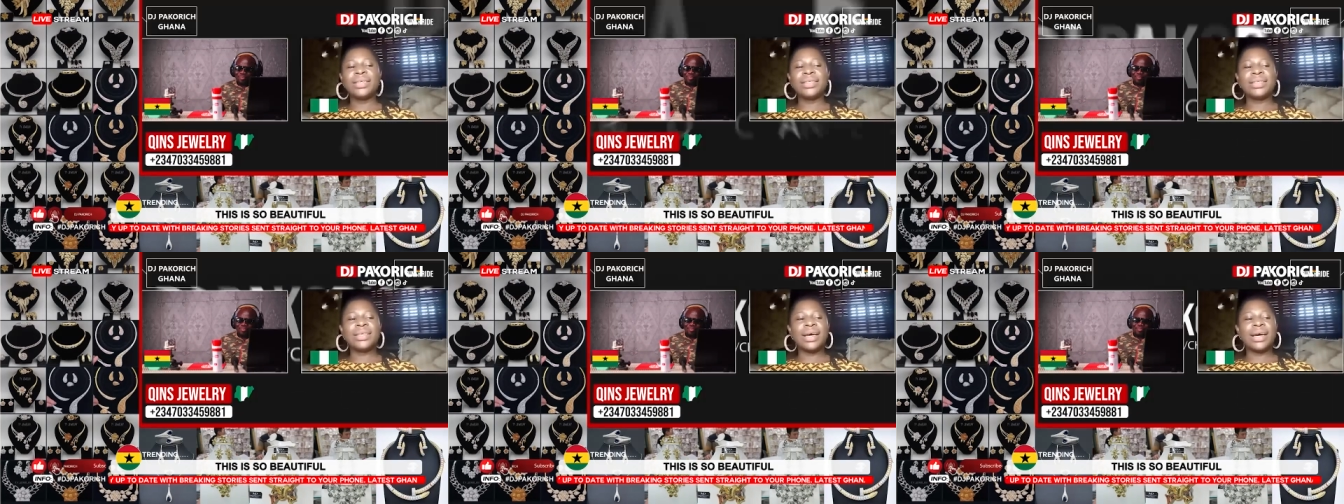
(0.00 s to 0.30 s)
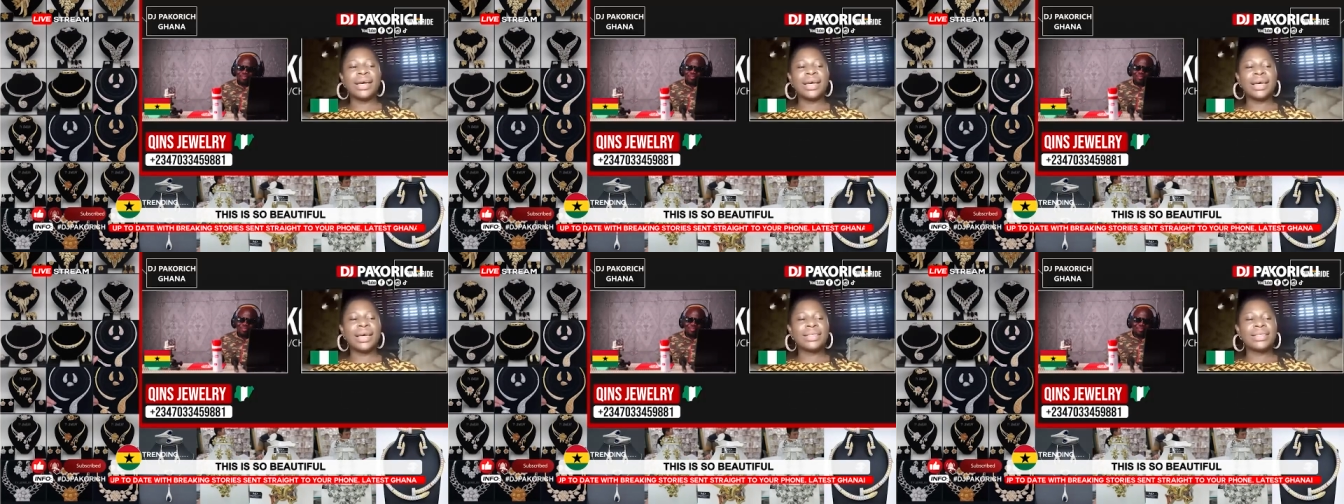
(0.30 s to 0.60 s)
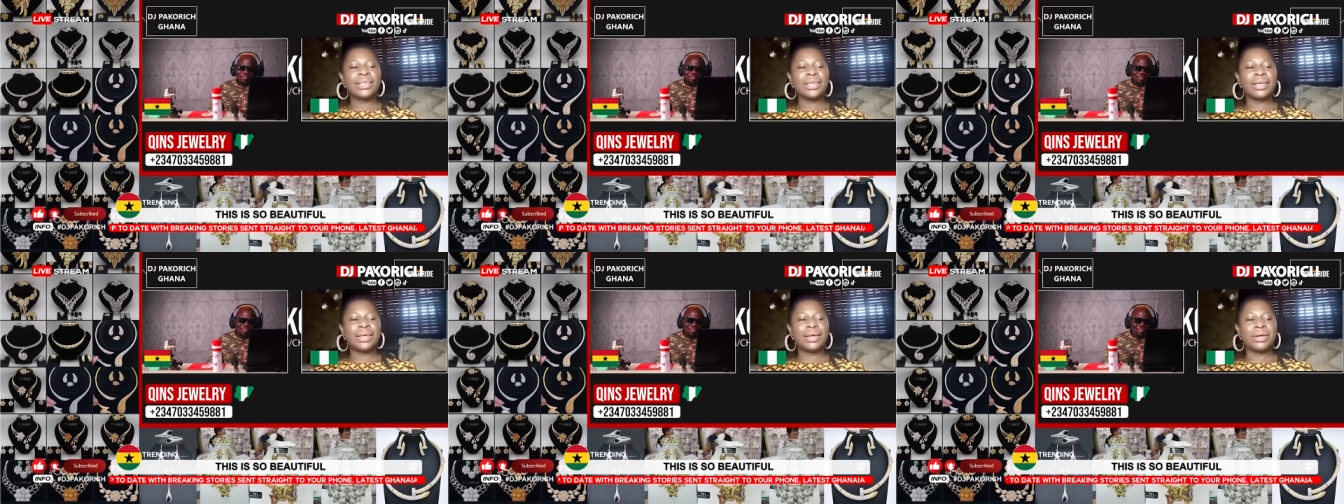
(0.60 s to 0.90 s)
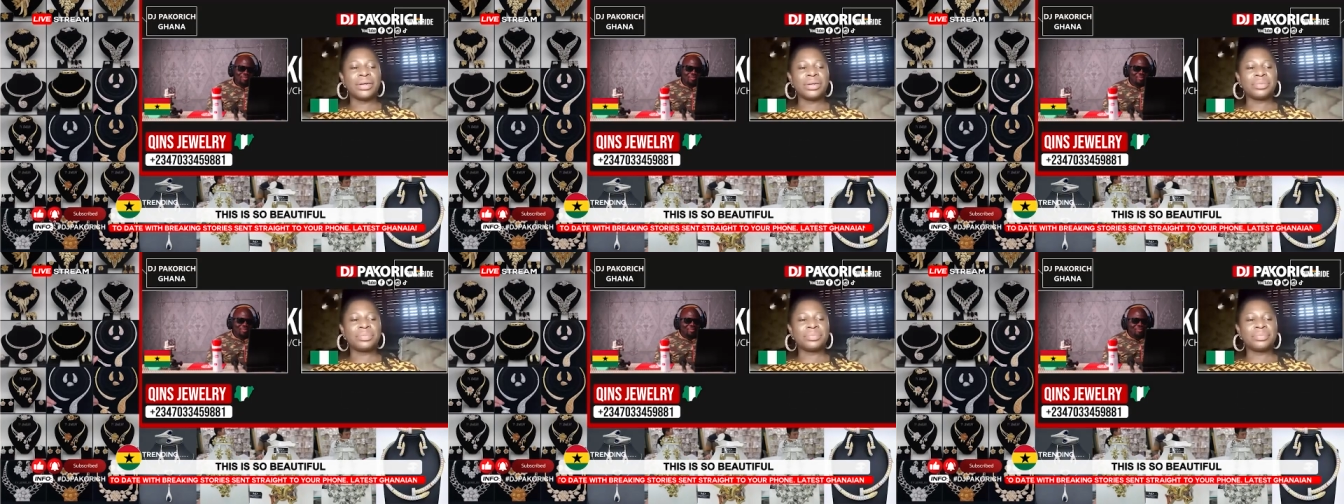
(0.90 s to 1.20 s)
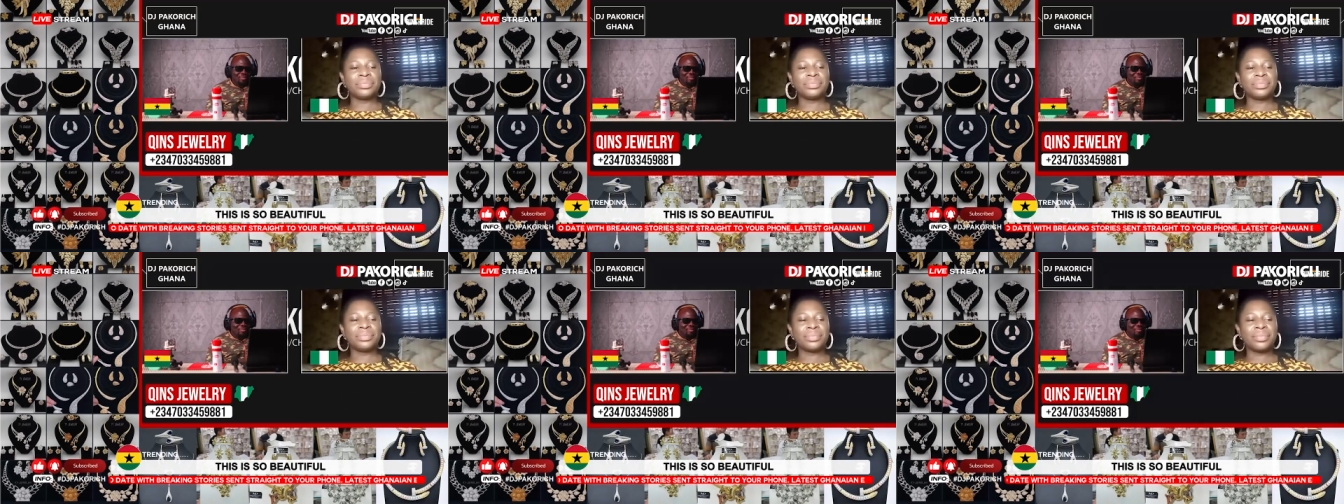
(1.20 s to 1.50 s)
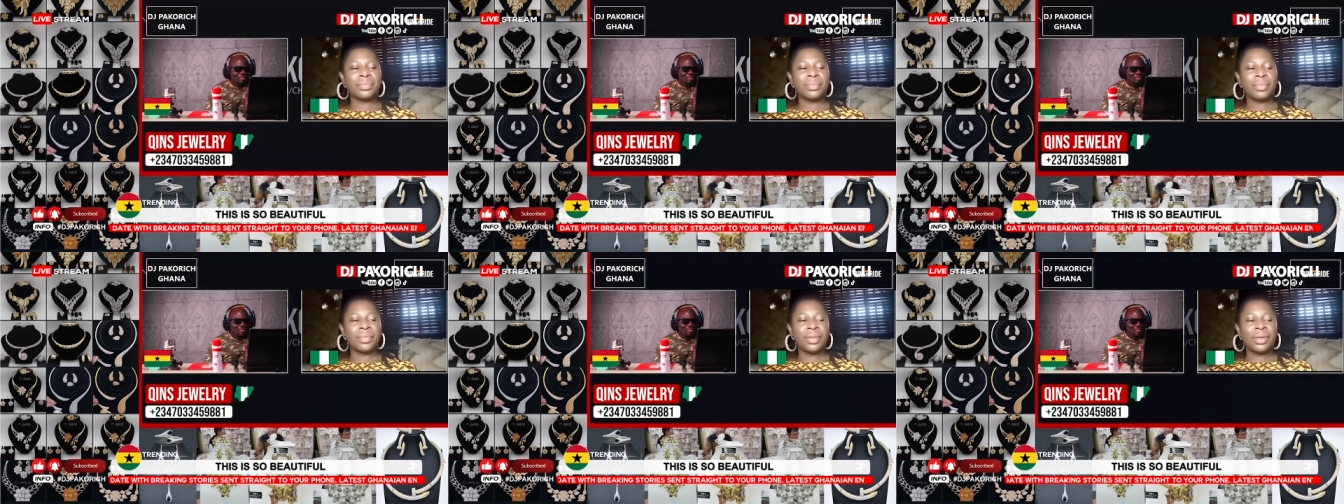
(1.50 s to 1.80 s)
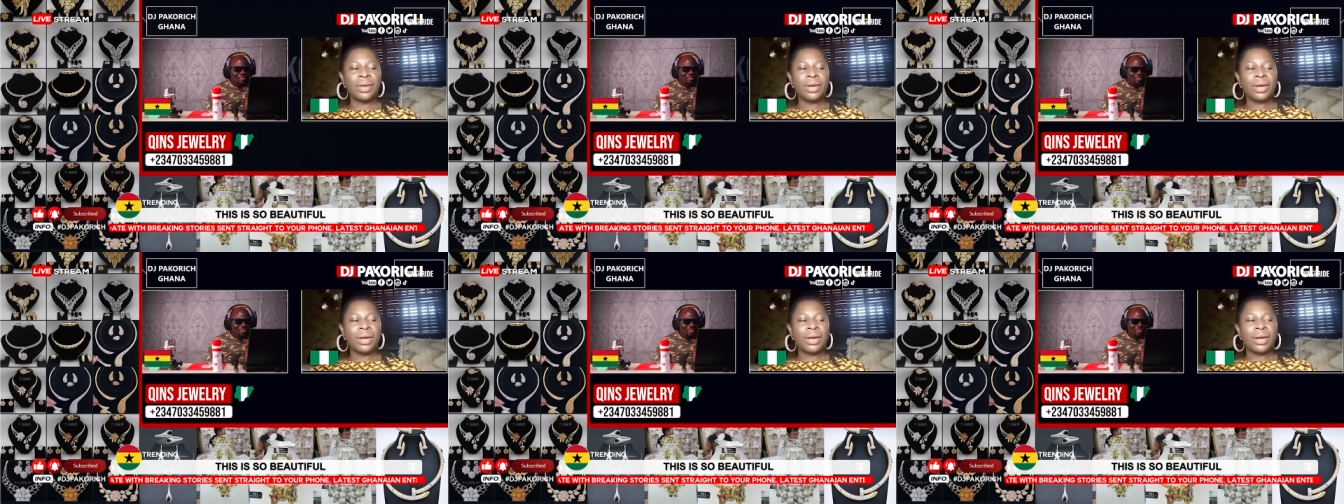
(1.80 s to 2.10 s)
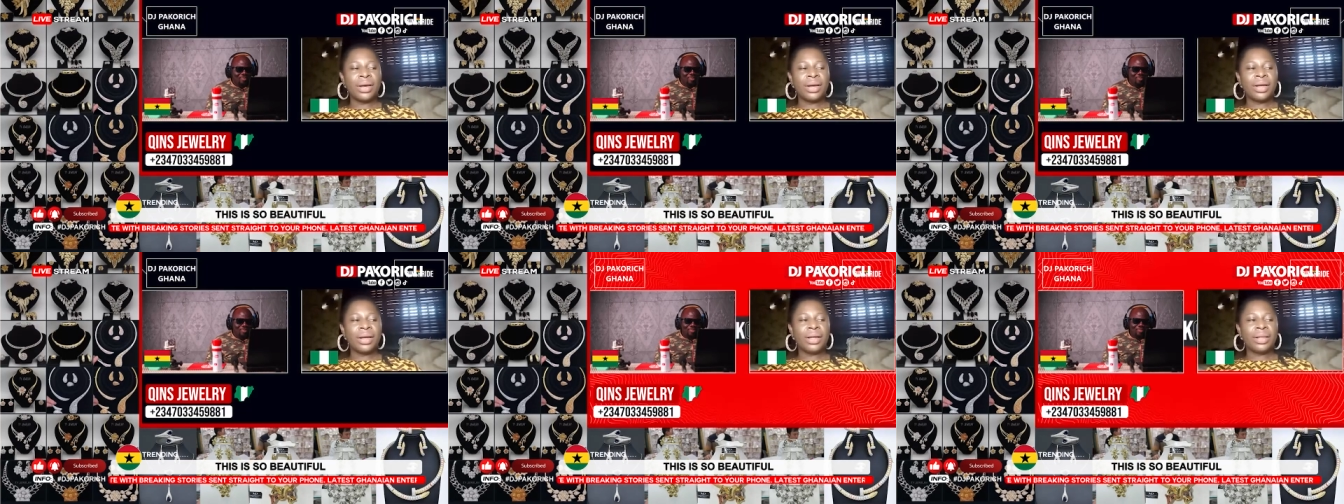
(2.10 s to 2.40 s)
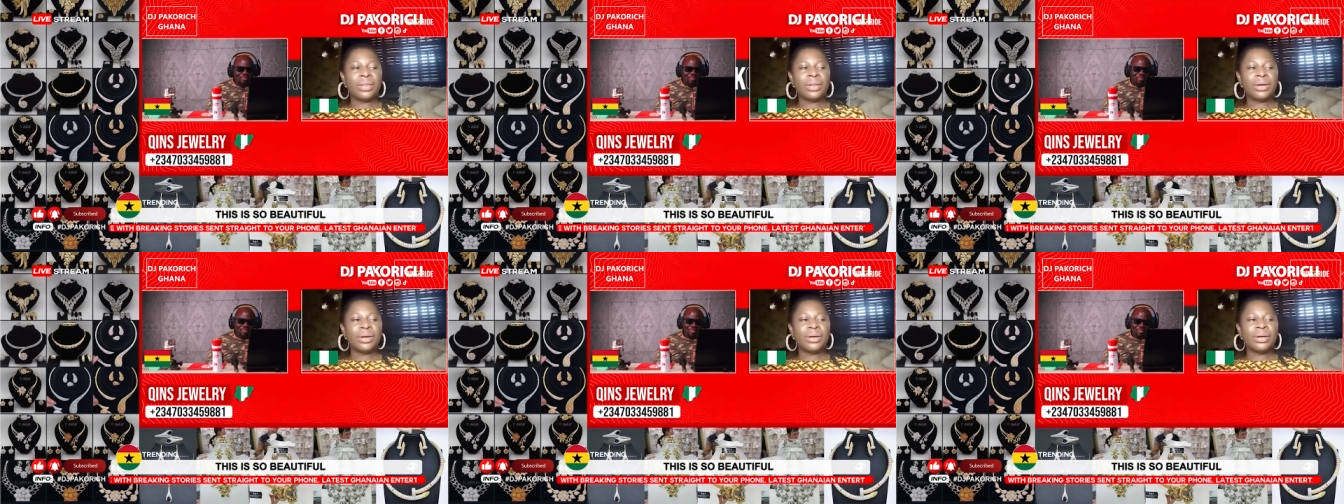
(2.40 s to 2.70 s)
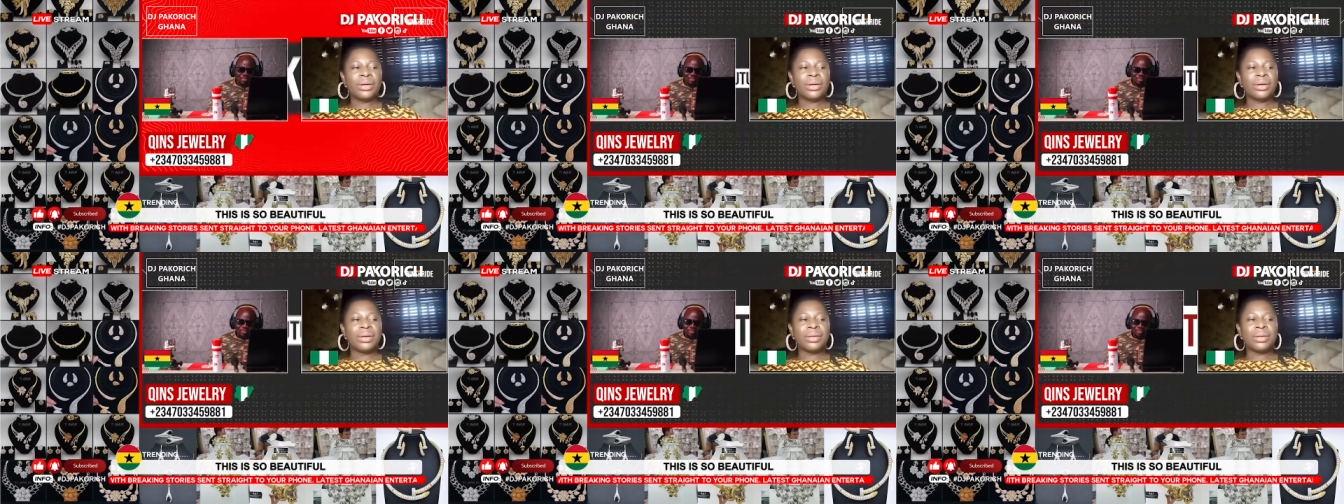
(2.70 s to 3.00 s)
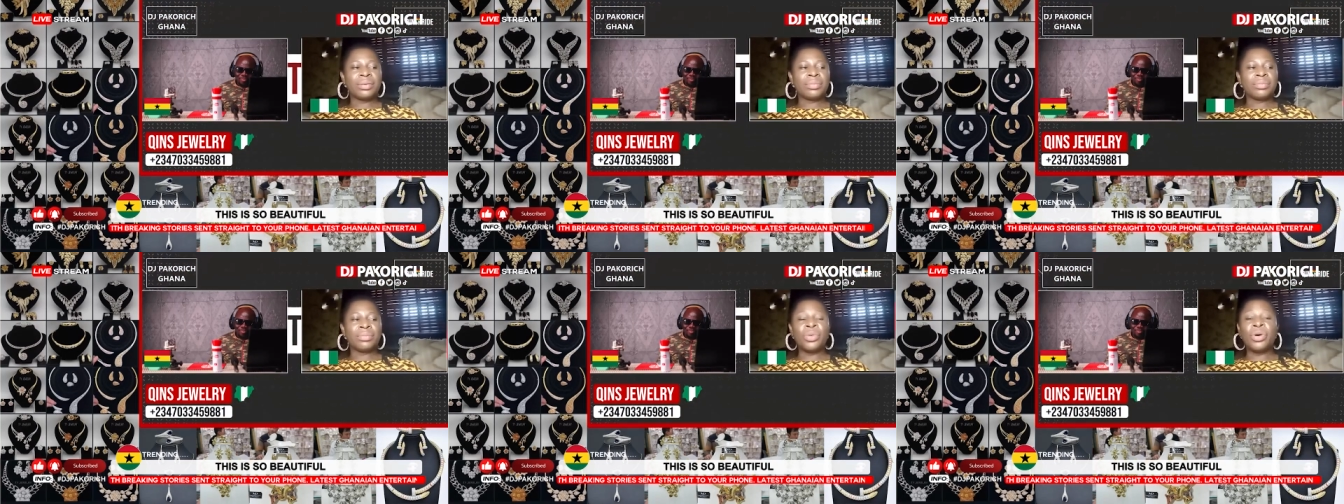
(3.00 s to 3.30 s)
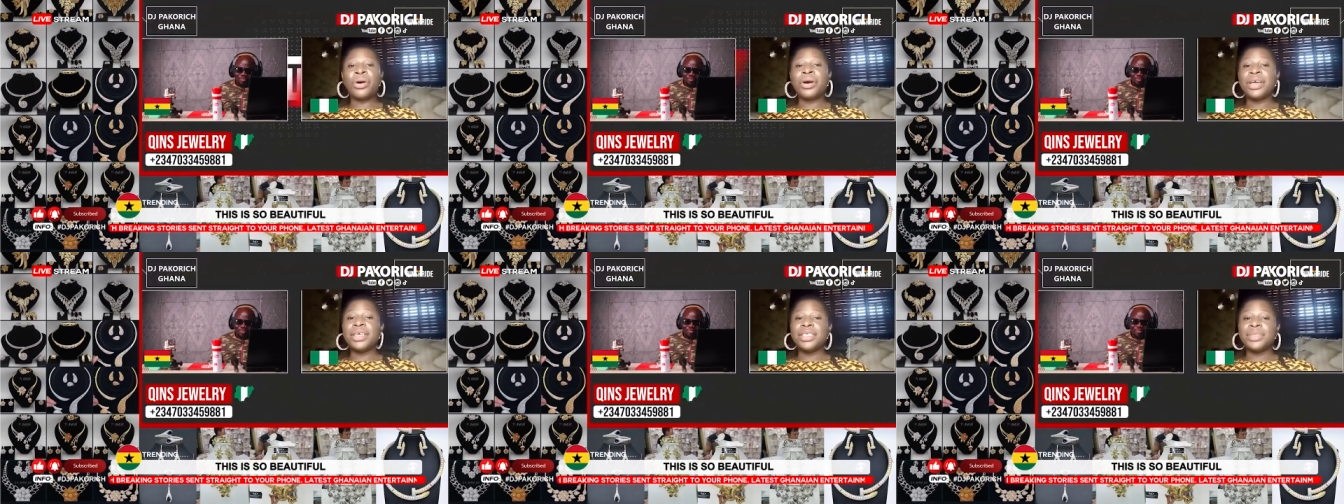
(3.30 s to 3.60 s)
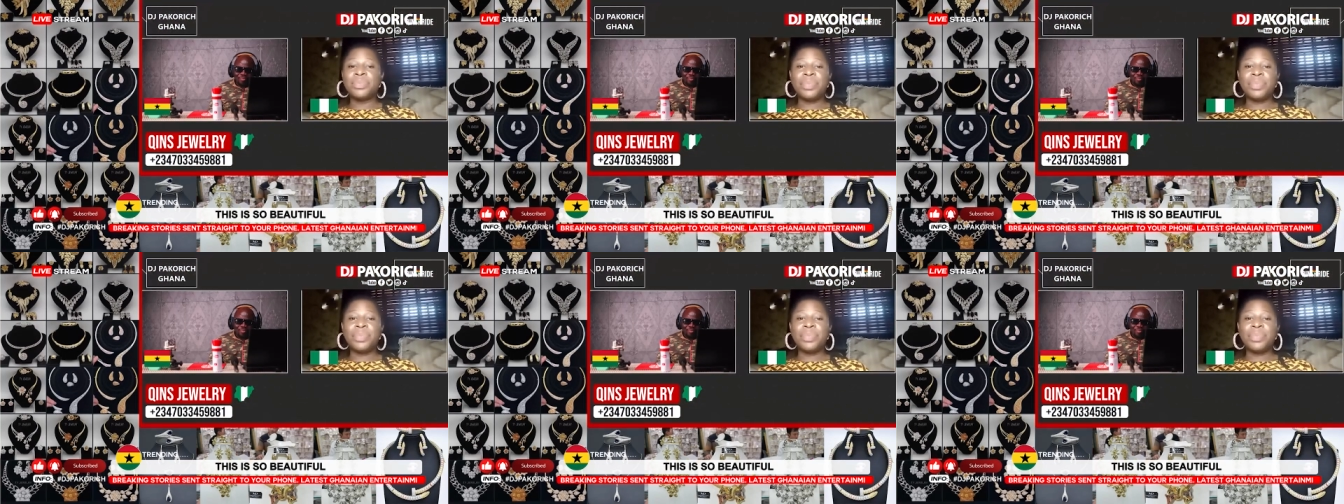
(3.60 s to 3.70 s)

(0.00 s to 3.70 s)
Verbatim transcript: Things are getting mm. uh, more